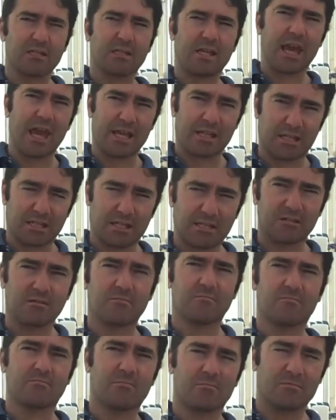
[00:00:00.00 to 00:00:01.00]
What
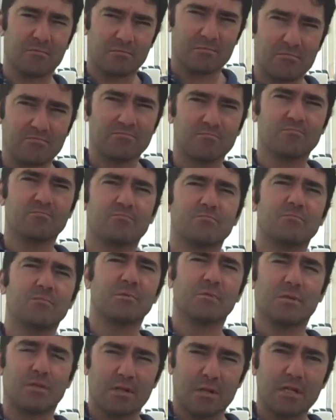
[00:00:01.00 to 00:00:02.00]
the yield should
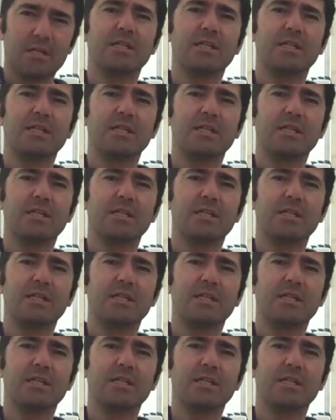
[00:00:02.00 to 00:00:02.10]
be?